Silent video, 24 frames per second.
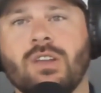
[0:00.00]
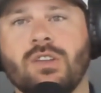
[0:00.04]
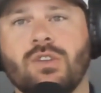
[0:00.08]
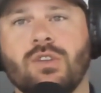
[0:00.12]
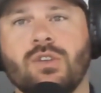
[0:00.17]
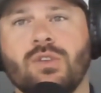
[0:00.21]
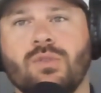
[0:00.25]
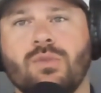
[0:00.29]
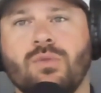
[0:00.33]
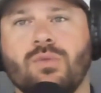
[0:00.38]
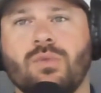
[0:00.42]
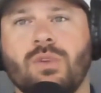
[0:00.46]

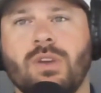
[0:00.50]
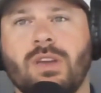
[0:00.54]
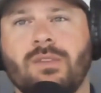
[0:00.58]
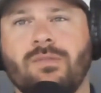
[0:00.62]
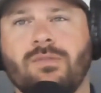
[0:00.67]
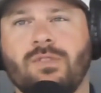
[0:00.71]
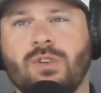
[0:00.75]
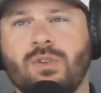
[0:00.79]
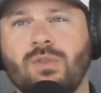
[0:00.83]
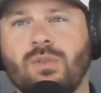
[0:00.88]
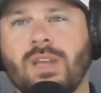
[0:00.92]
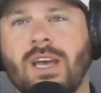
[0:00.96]
to,
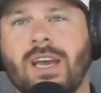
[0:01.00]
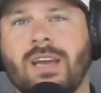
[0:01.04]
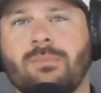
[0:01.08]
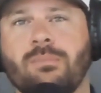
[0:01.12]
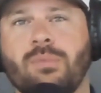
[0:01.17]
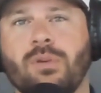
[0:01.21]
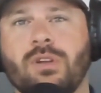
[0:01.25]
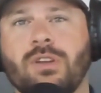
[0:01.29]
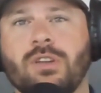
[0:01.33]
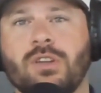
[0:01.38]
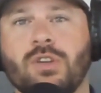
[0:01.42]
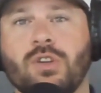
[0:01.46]
if you like
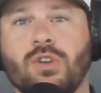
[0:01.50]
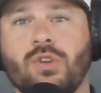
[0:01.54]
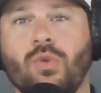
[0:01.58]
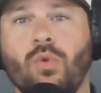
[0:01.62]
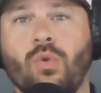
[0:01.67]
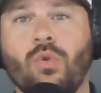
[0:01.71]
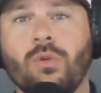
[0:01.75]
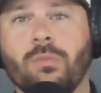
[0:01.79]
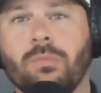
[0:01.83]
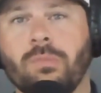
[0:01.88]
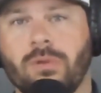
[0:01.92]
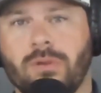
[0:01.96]
putting
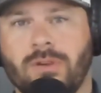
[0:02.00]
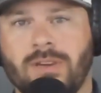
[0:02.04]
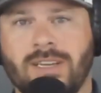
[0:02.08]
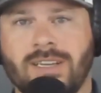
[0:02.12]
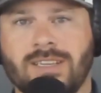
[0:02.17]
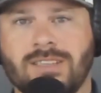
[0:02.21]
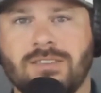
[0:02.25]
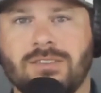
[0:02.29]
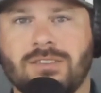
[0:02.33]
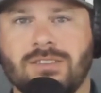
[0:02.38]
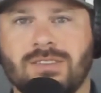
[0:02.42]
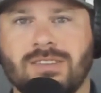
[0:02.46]
your
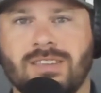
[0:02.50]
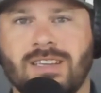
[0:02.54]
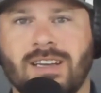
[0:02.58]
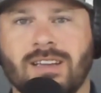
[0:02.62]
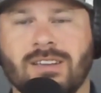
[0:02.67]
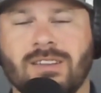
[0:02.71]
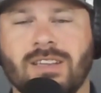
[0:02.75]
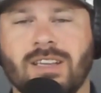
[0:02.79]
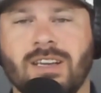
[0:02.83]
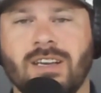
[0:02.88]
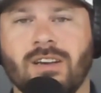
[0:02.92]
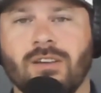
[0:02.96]
predictions
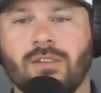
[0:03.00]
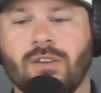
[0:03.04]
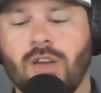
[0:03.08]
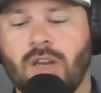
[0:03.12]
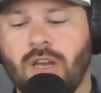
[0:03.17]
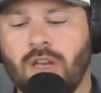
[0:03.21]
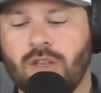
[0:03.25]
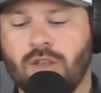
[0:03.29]
out there,